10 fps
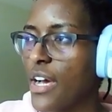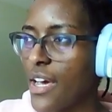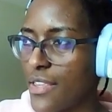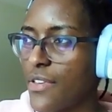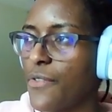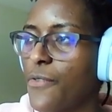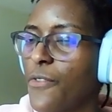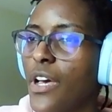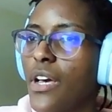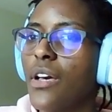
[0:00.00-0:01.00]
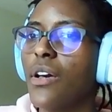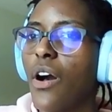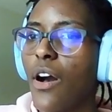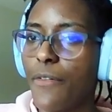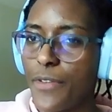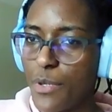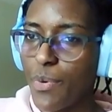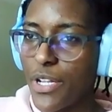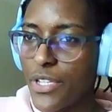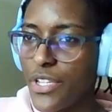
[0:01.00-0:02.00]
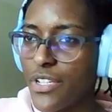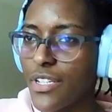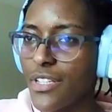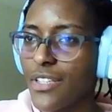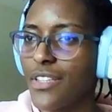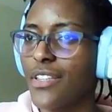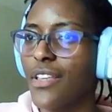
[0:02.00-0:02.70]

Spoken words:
kinds of office politicians.